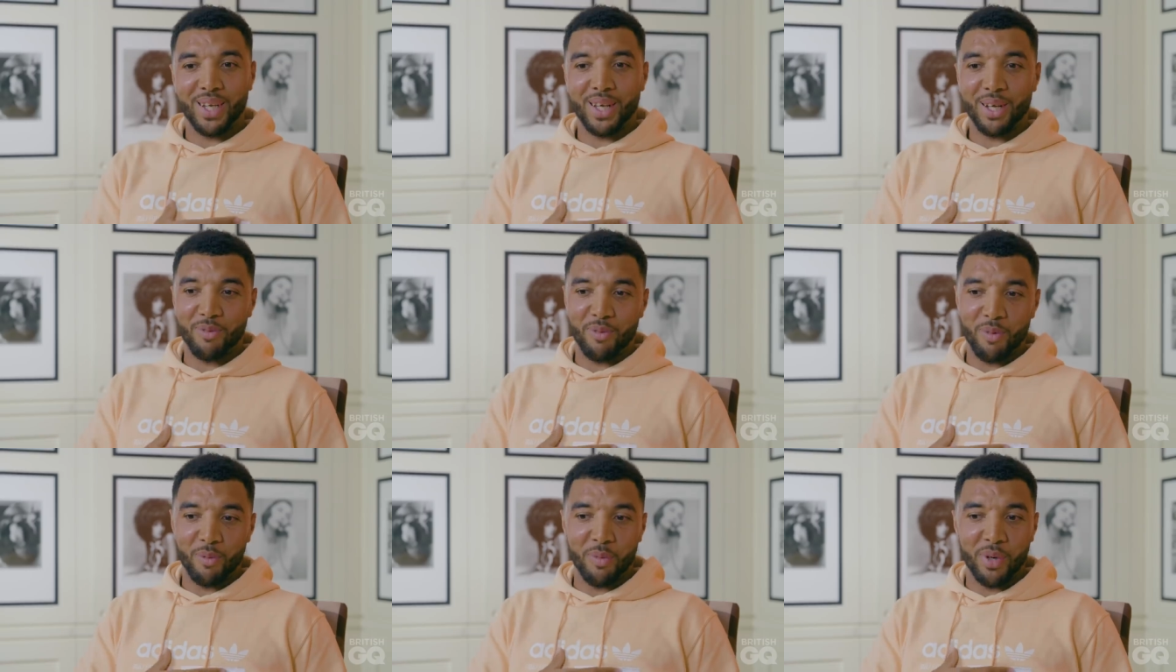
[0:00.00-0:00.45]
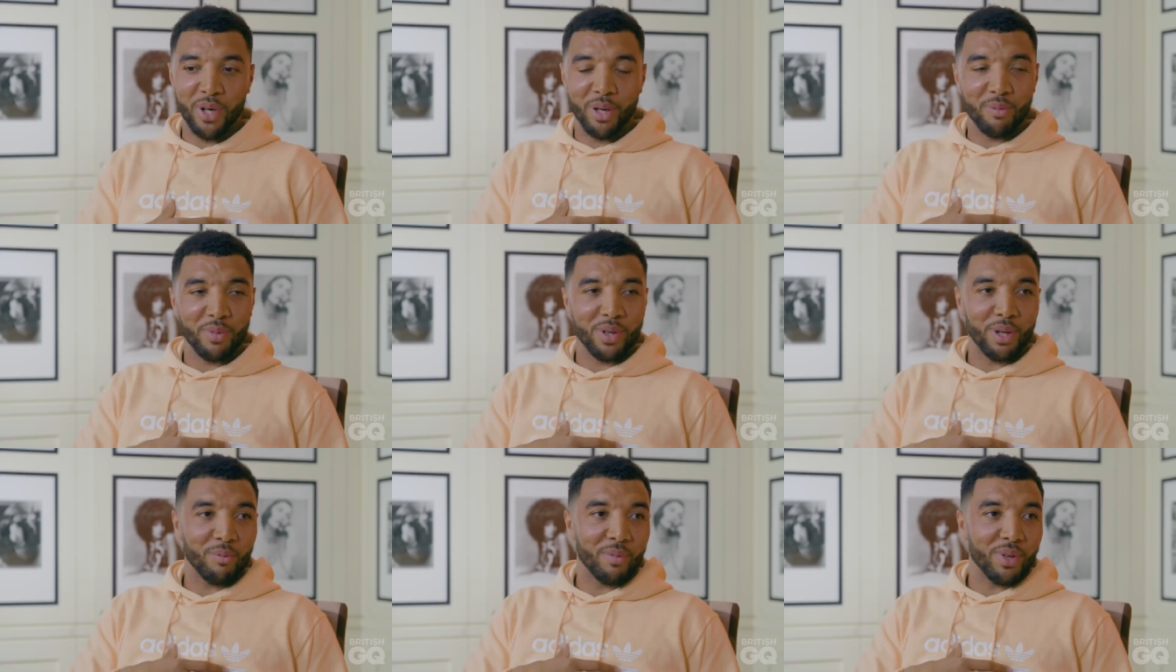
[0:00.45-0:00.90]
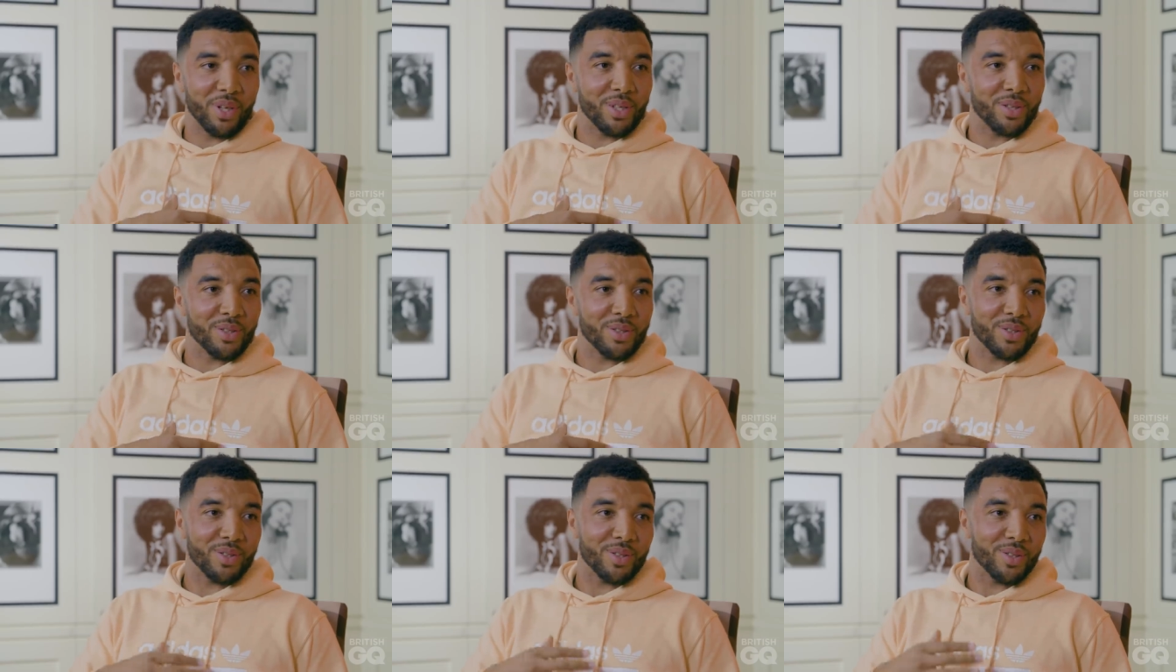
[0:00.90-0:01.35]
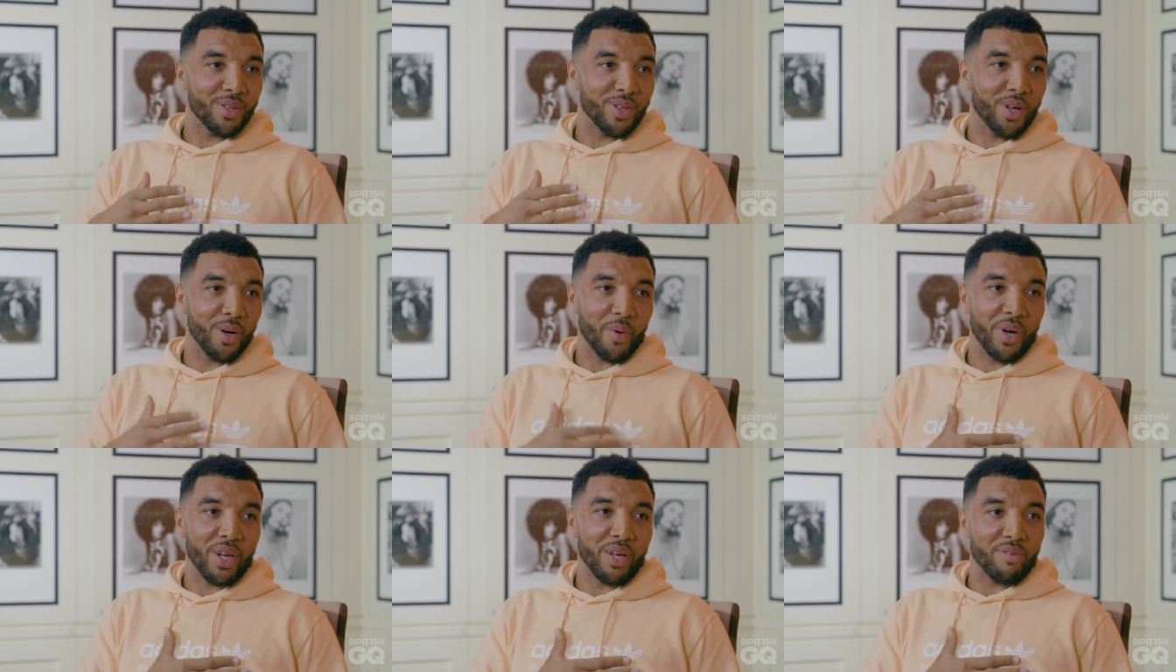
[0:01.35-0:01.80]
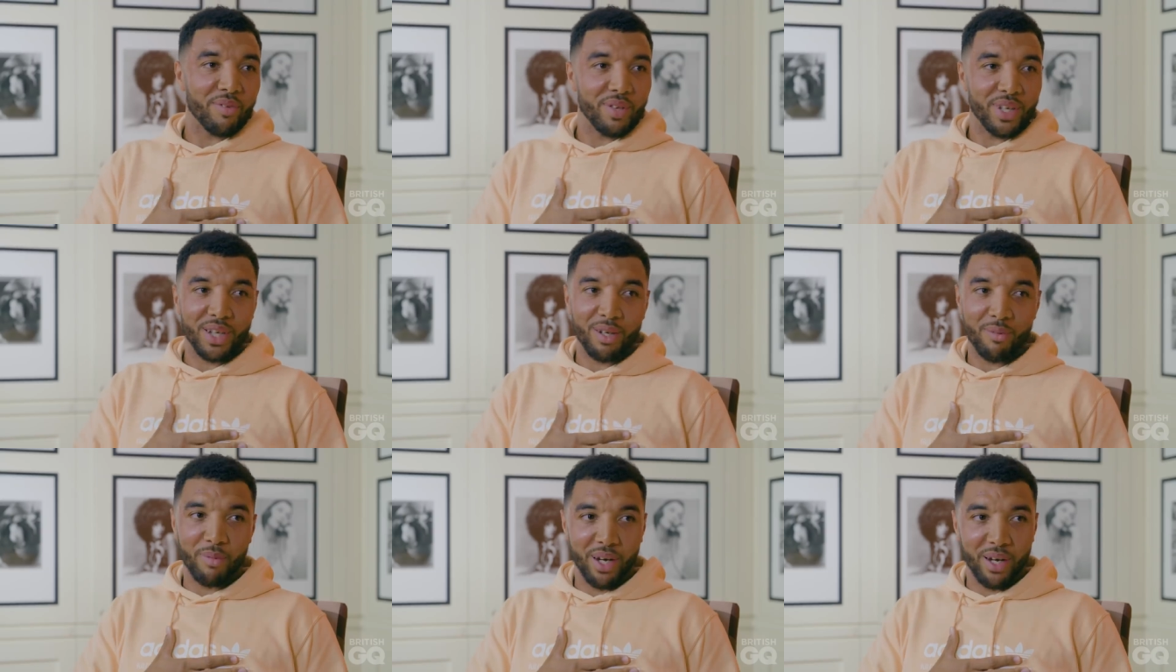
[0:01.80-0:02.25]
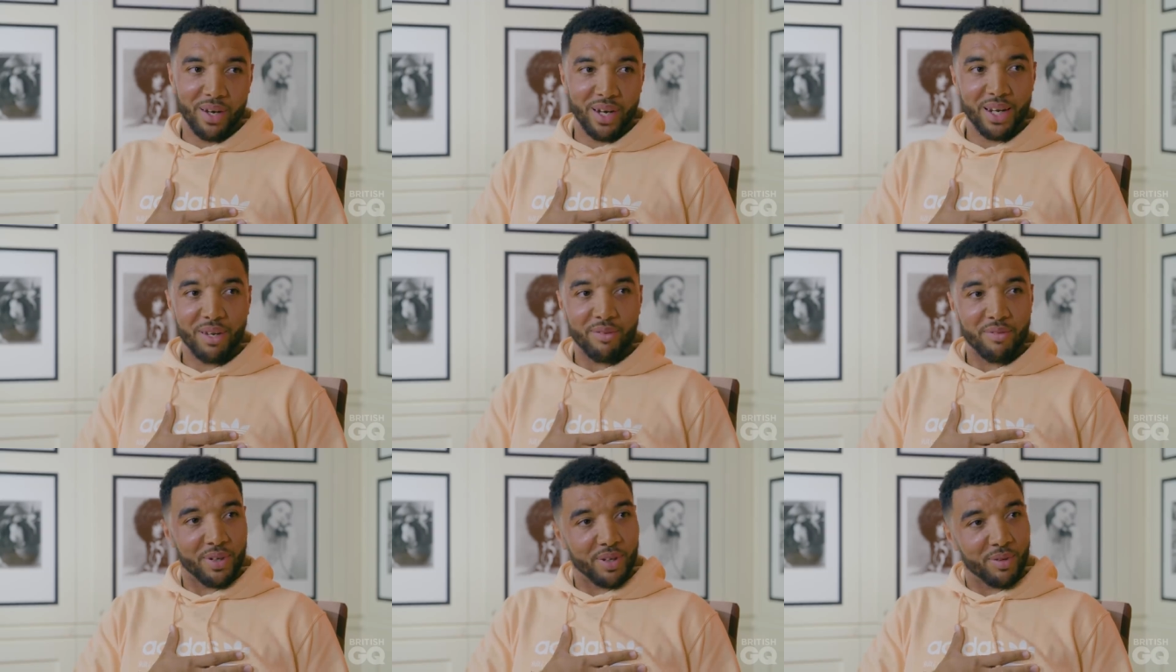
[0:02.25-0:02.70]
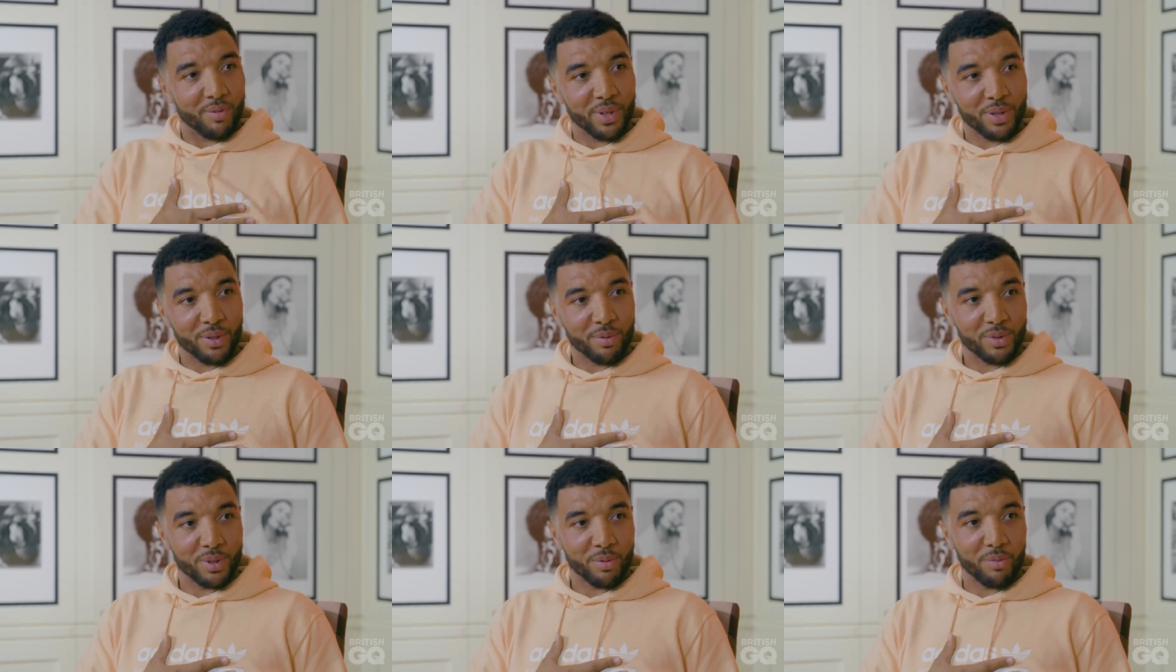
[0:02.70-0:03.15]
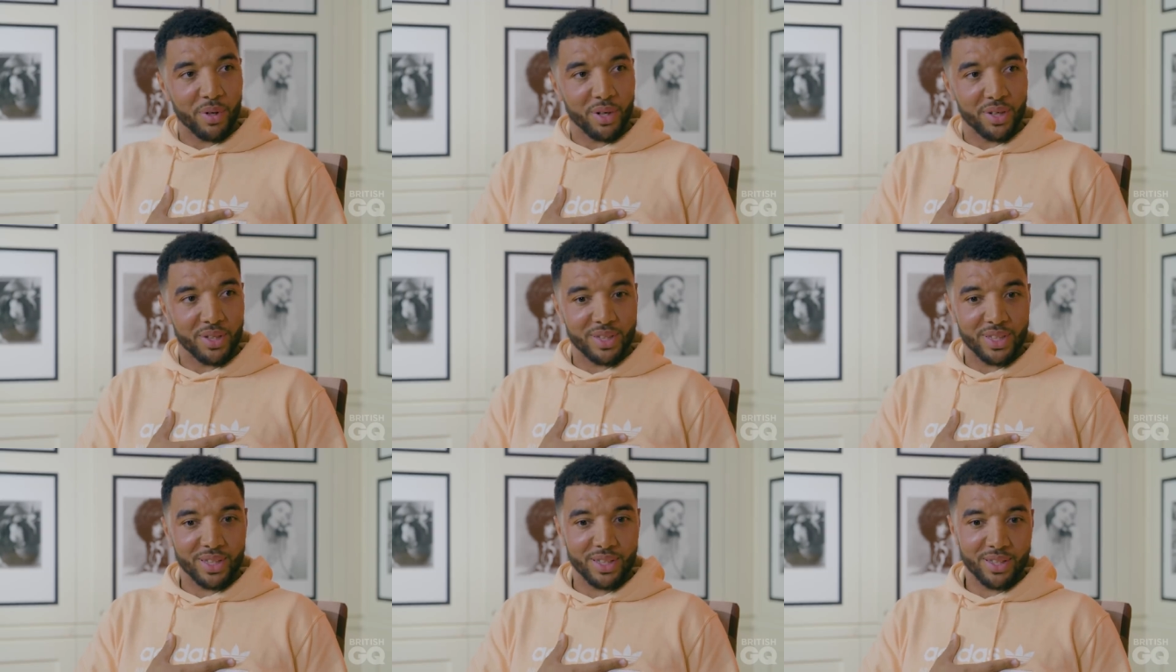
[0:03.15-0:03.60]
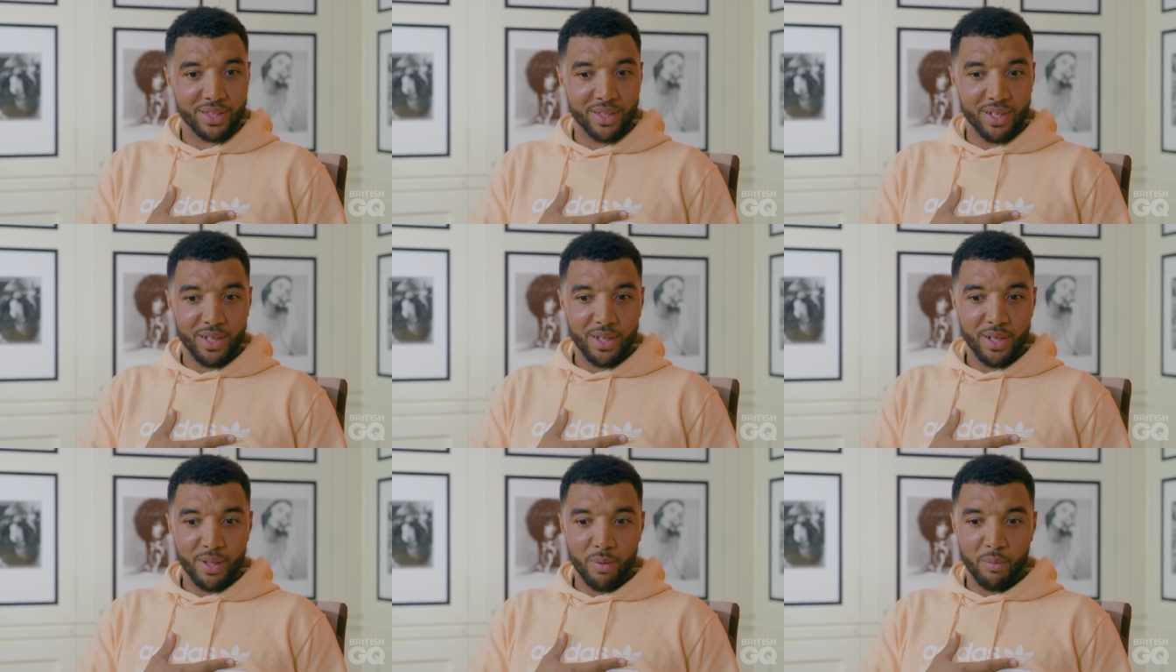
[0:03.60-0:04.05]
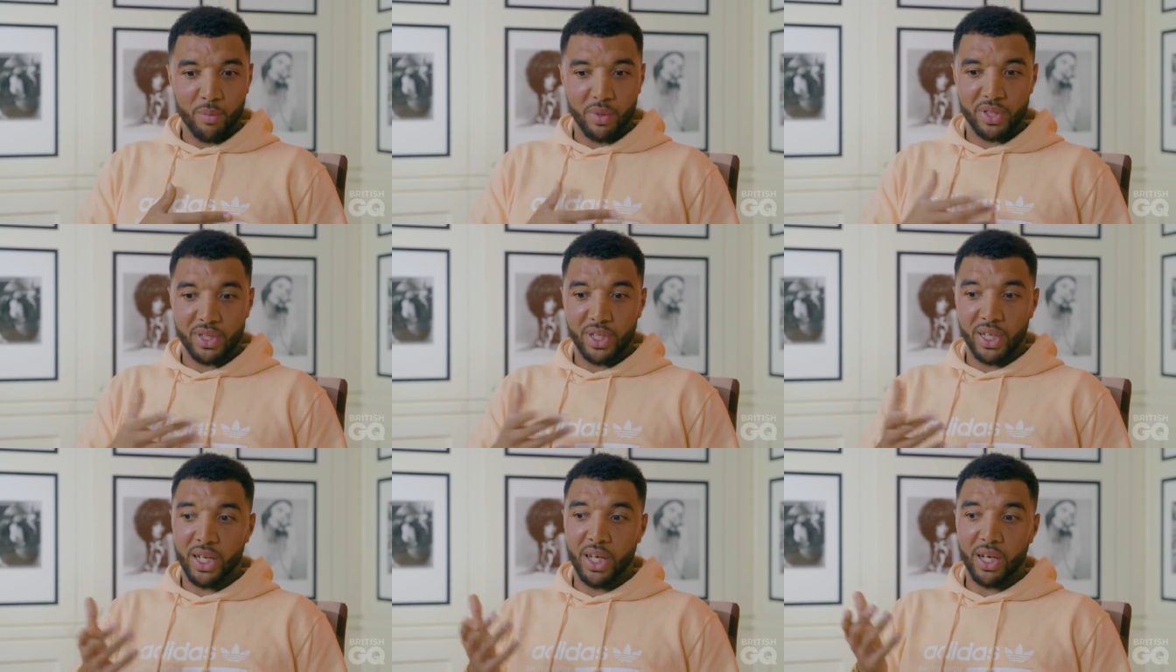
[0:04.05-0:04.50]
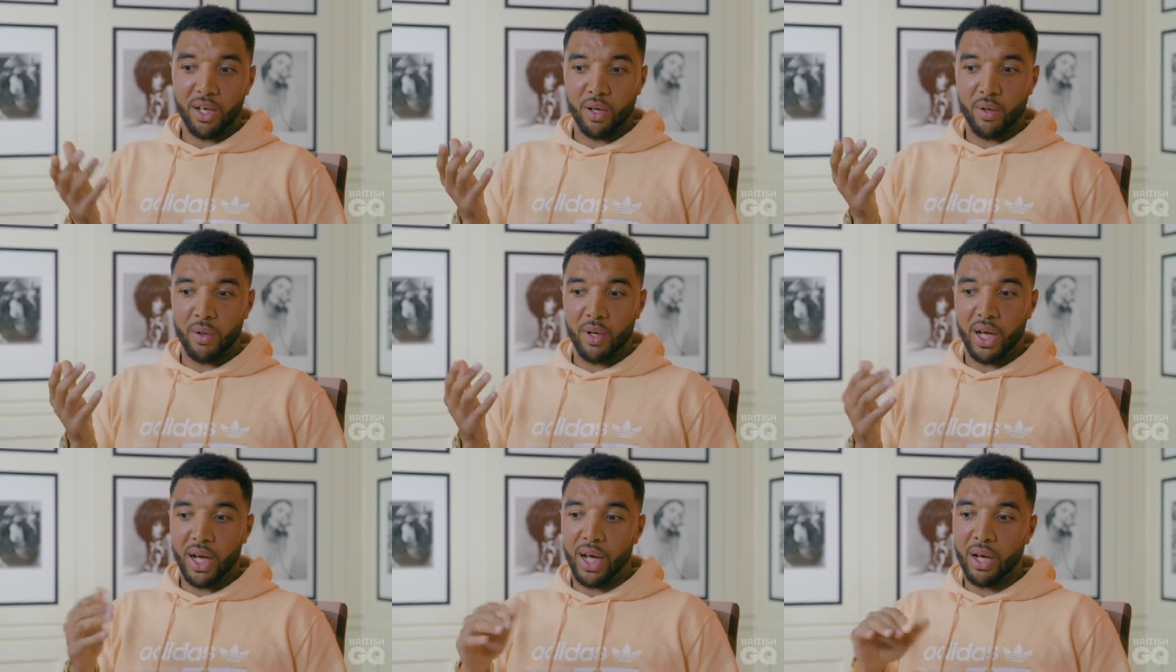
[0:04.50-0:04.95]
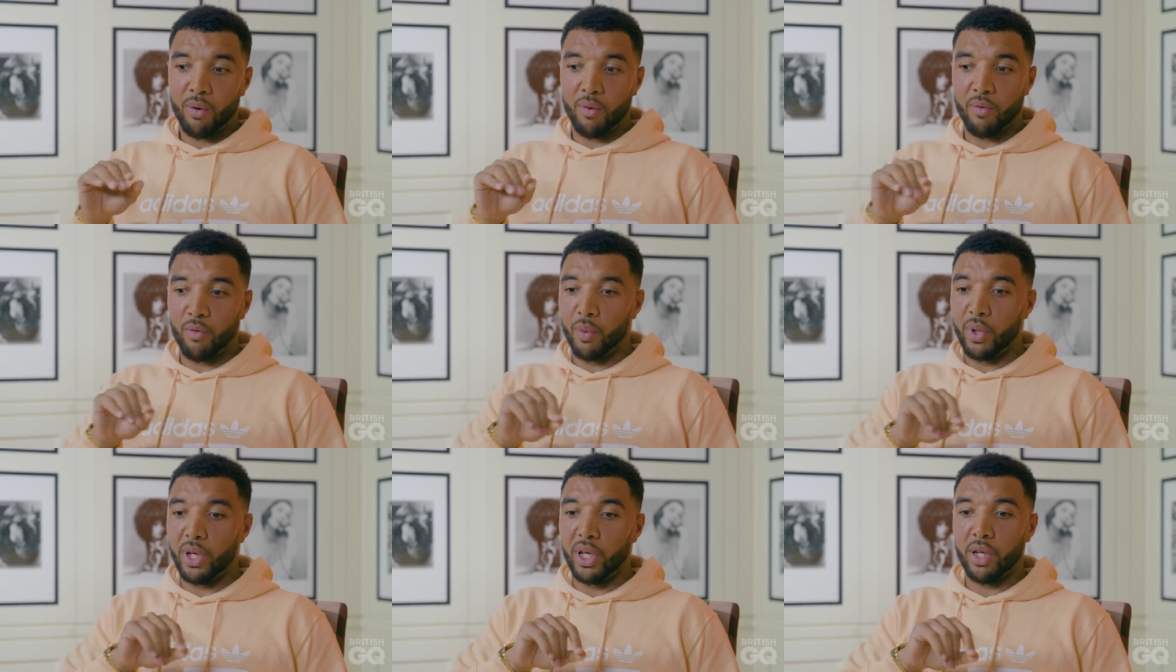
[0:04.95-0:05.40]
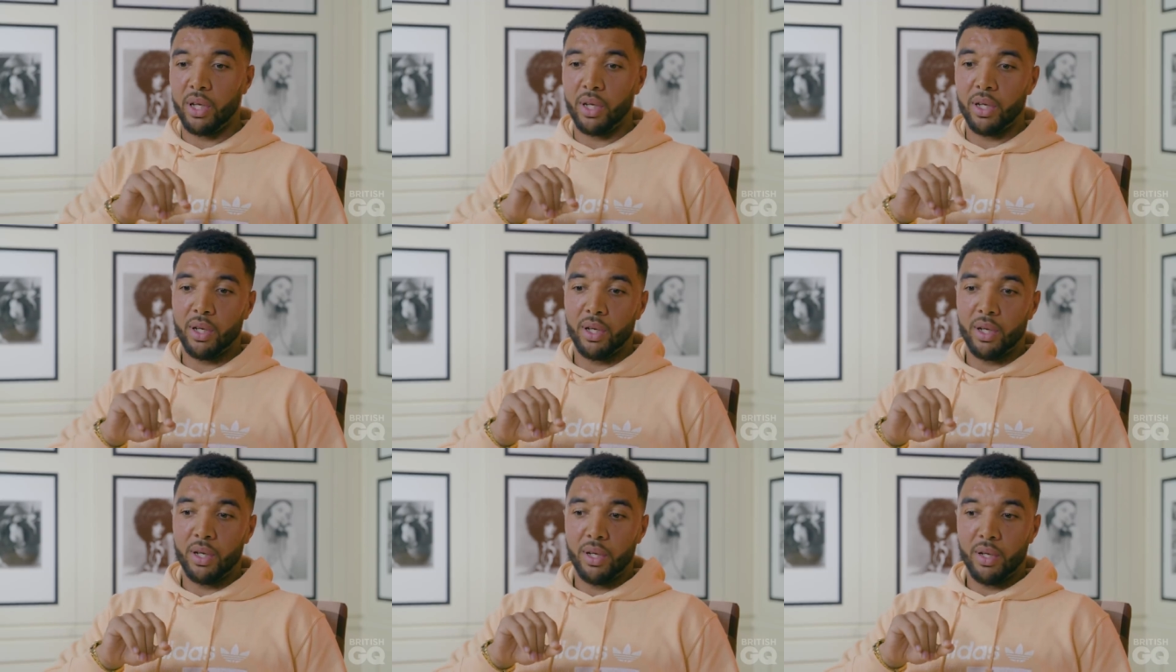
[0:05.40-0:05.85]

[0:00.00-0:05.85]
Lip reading: a kid from Birmingham that doesn't know anything about anything when it comes to politics be sitting there going, how have we...